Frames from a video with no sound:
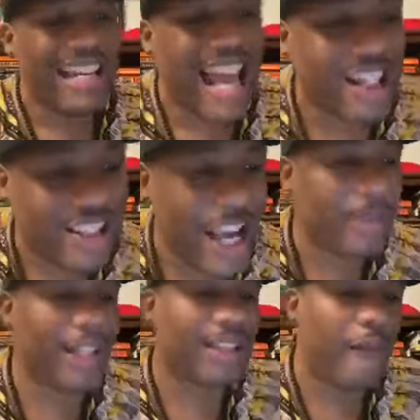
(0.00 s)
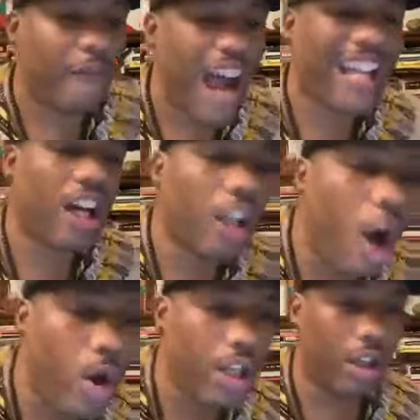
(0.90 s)
that attempted to fight
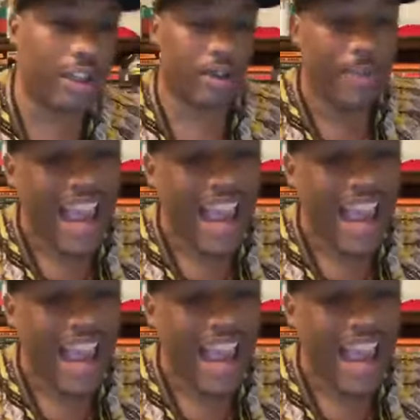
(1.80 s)
colonialism